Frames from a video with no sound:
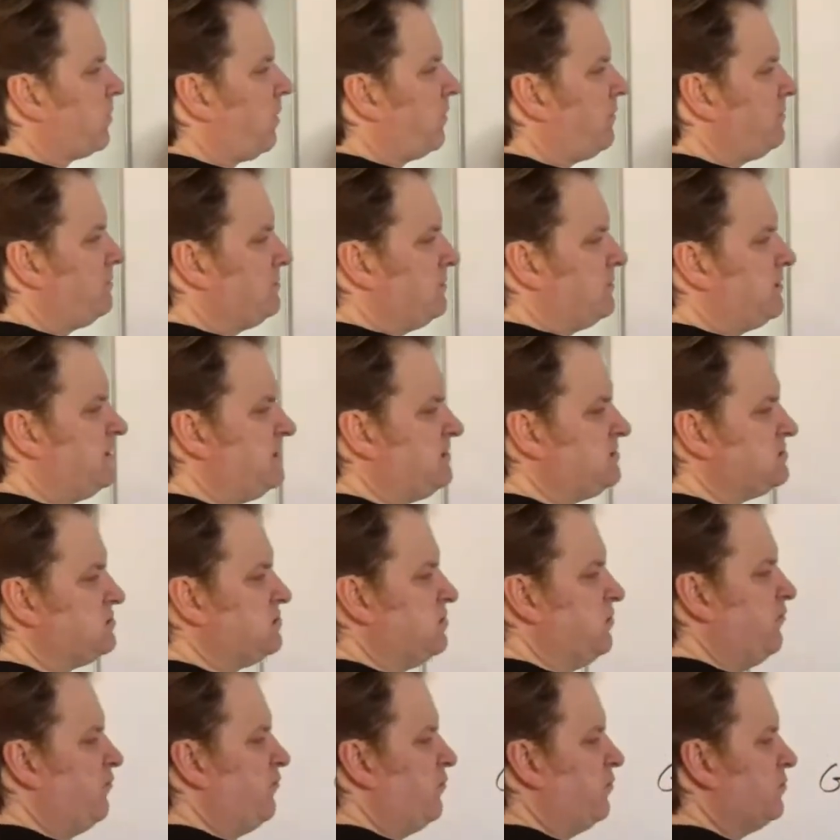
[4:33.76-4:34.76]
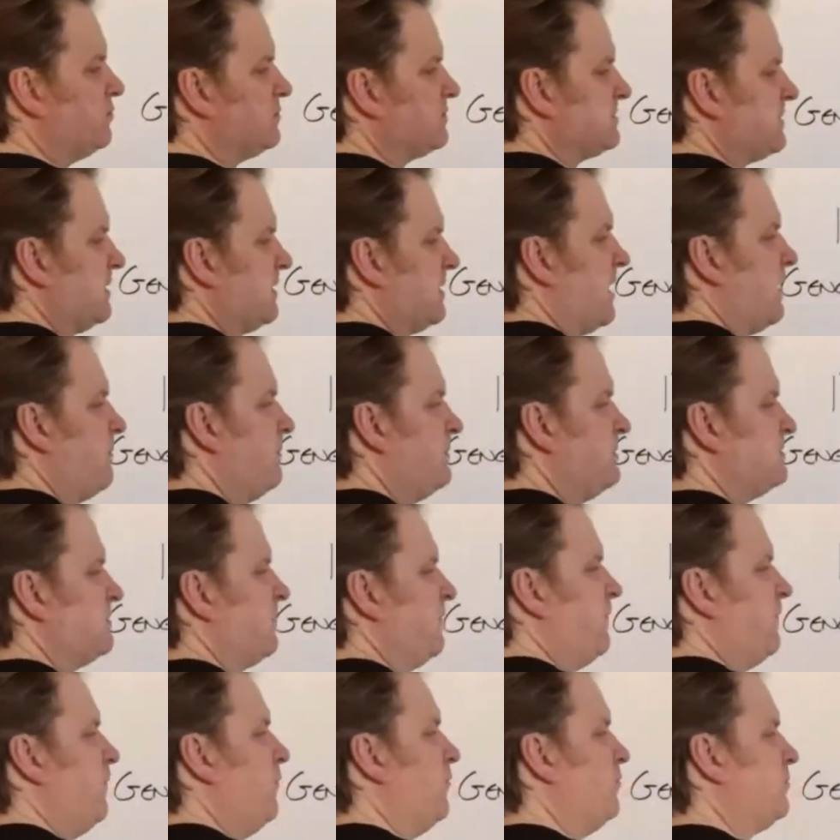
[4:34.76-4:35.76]
These new rules that come into
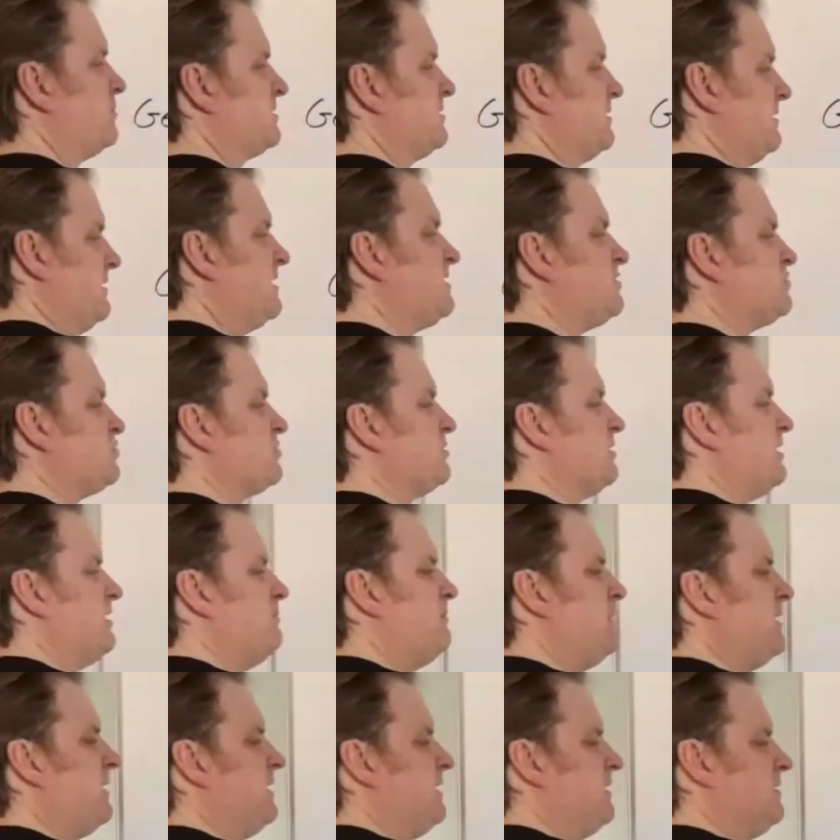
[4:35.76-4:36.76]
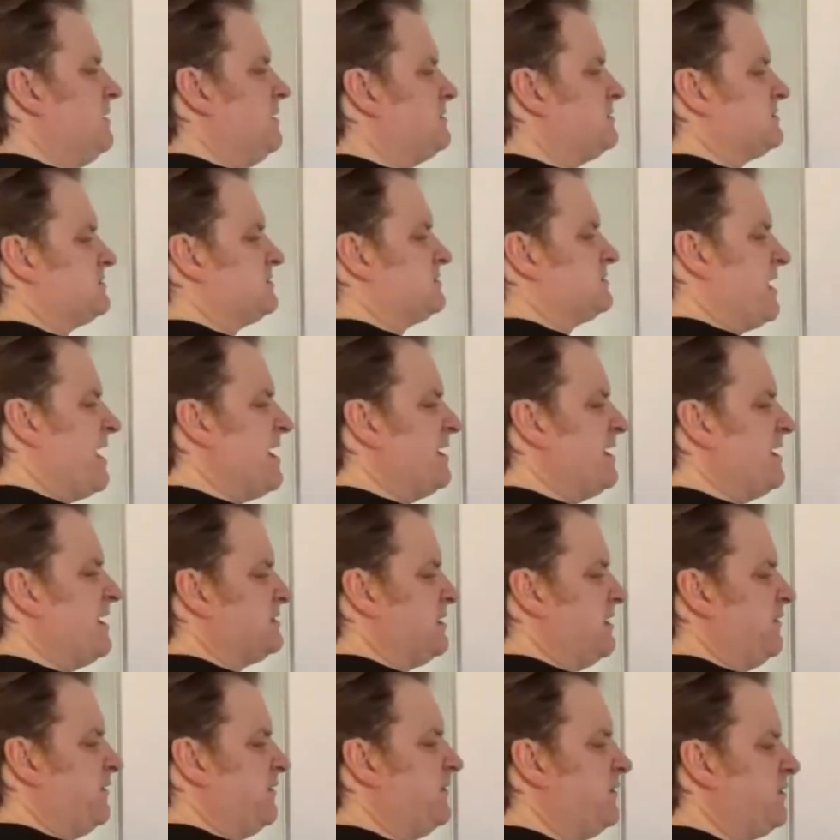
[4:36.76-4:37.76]
force literally means
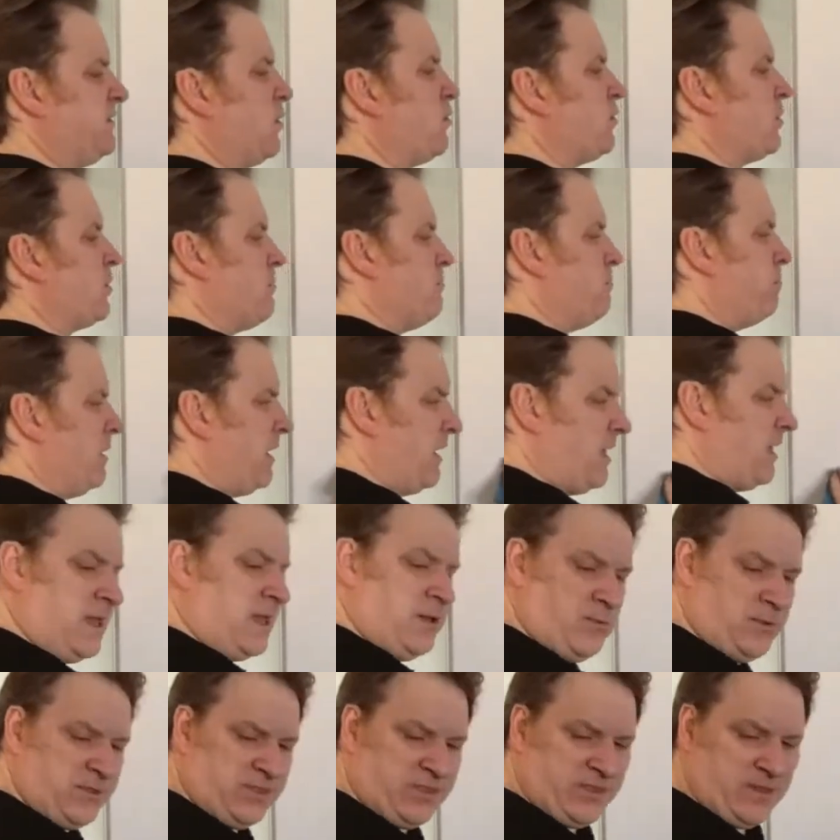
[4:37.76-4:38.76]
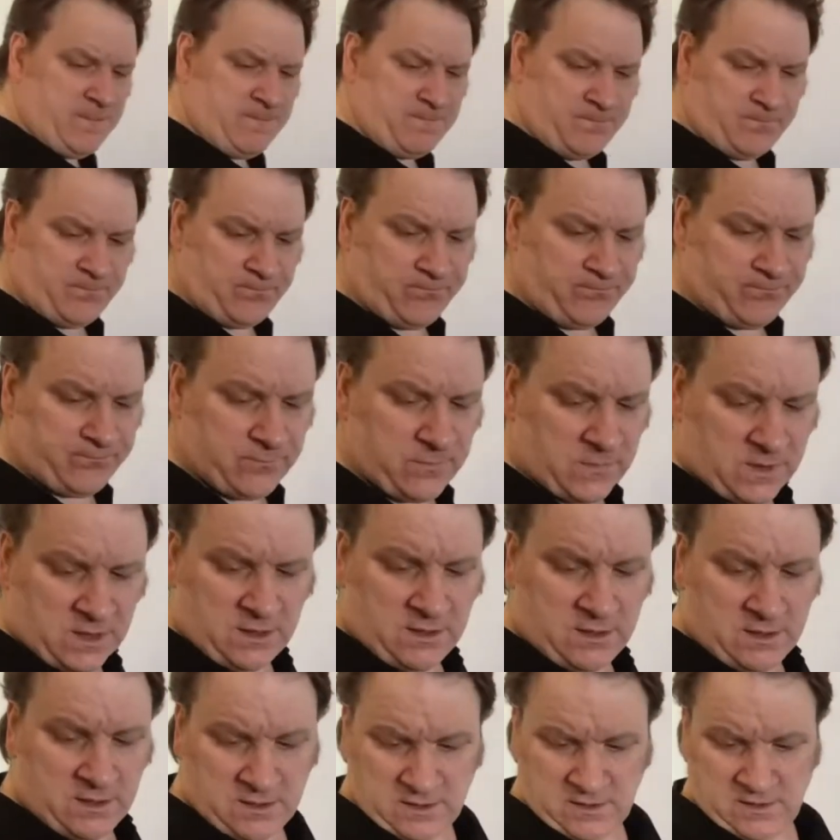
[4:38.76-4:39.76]
that if you don't comply with them,
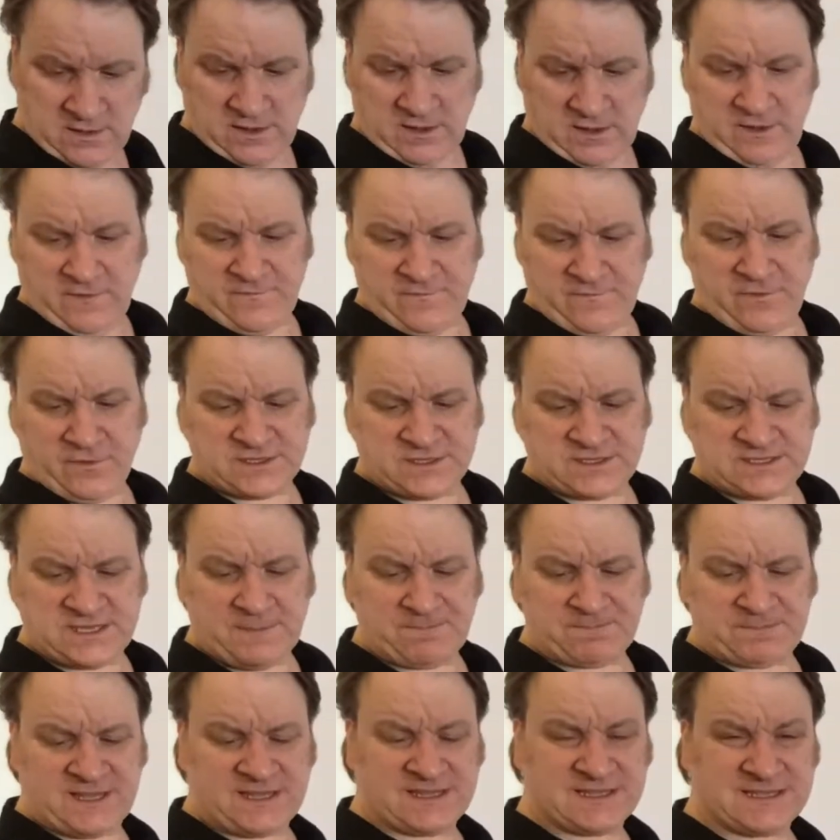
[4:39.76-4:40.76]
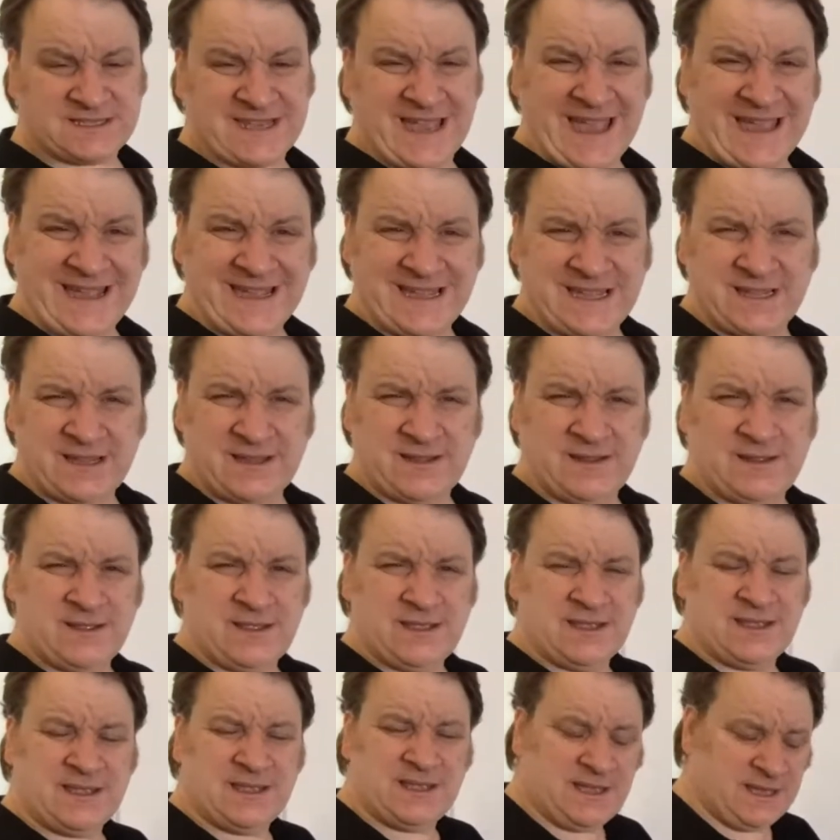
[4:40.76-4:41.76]
if your septic tank
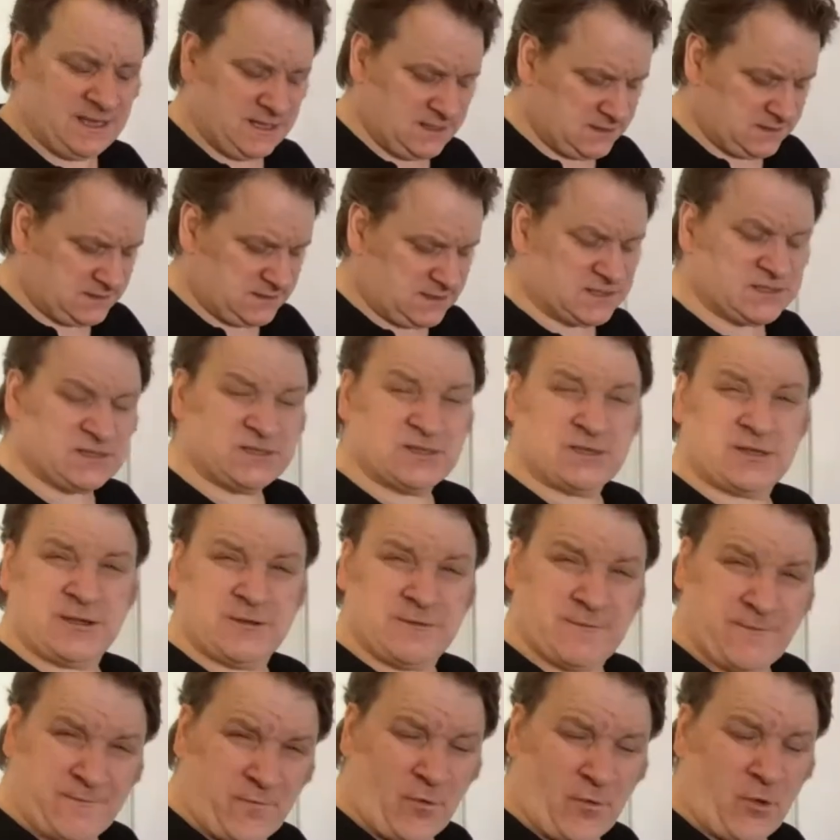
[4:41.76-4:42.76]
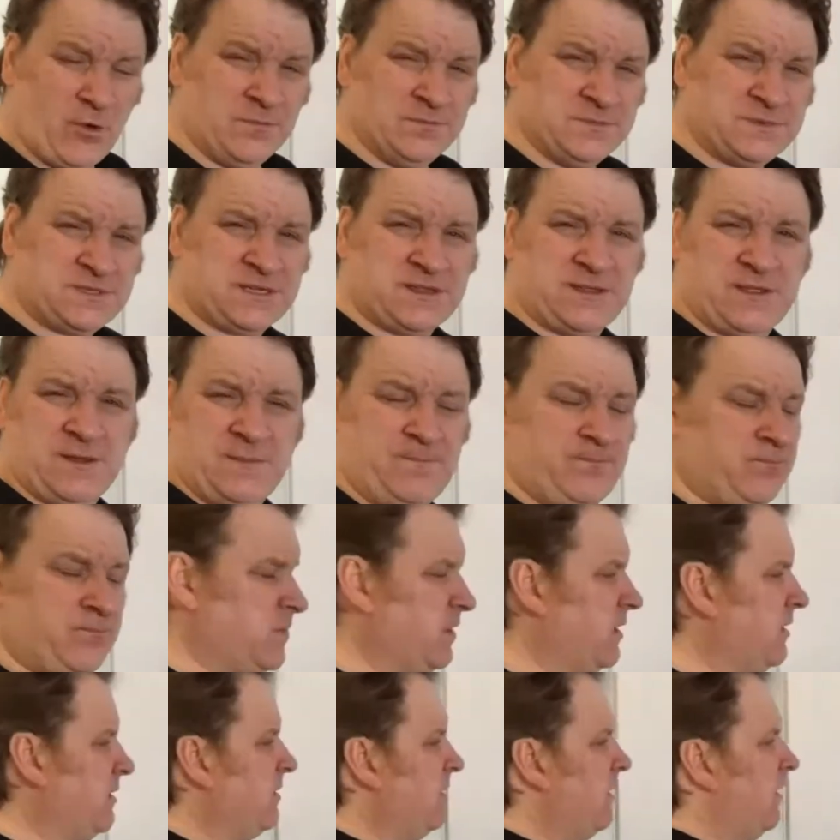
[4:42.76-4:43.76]
doesn't conform to them,
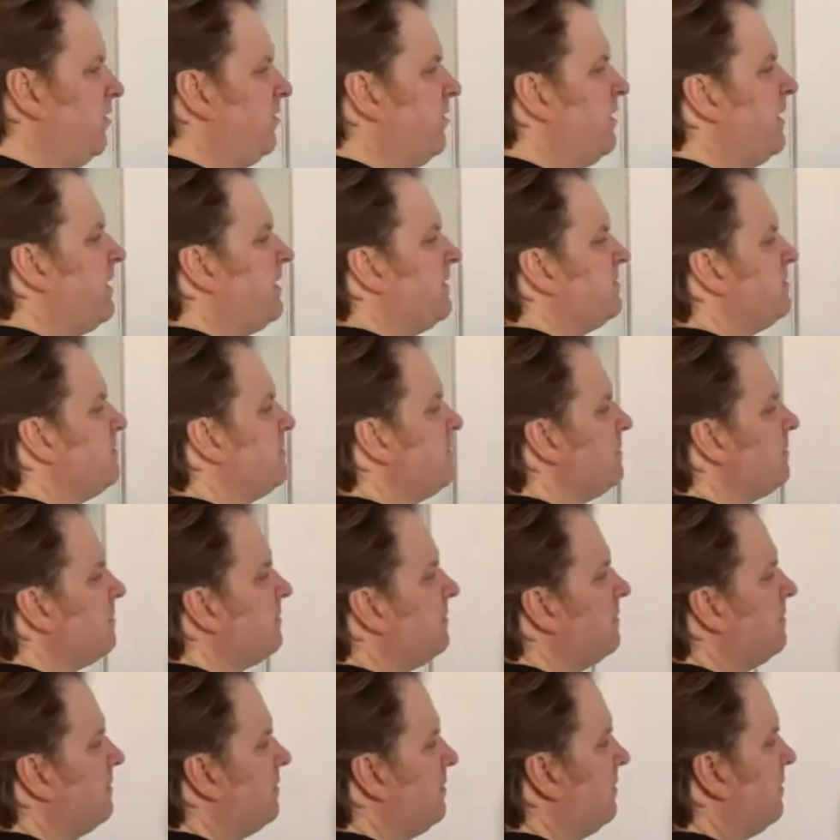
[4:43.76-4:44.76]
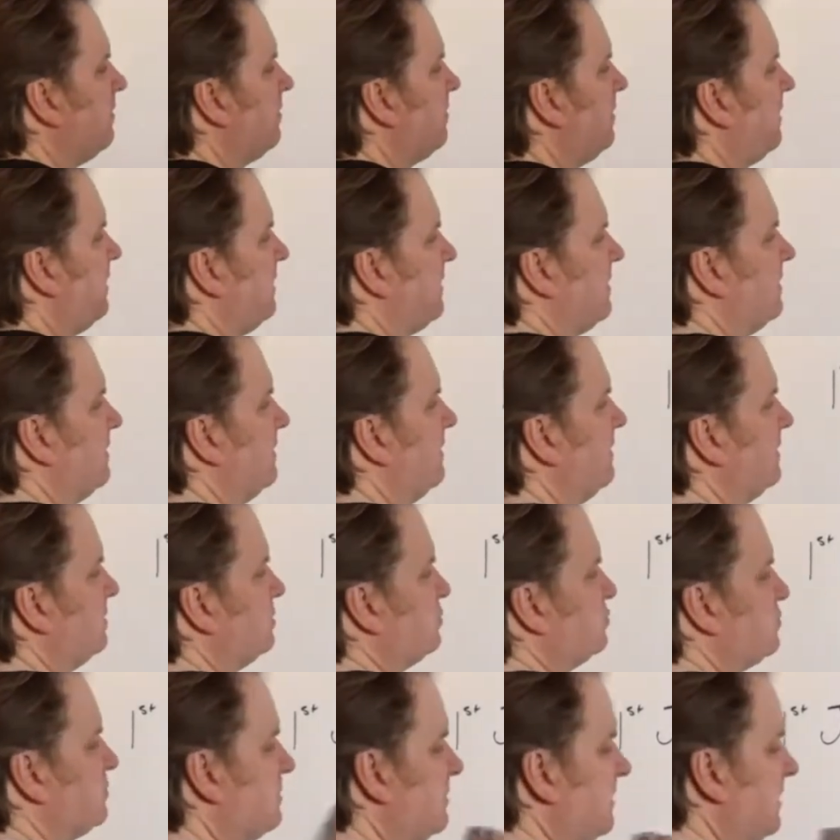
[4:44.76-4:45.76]
then they can
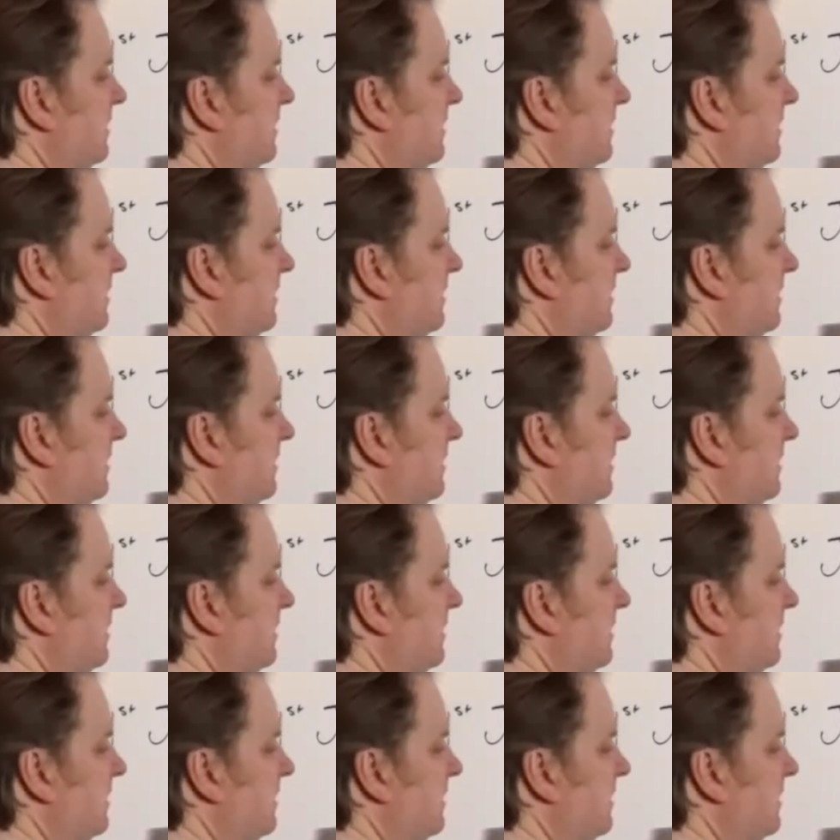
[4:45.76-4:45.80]
literally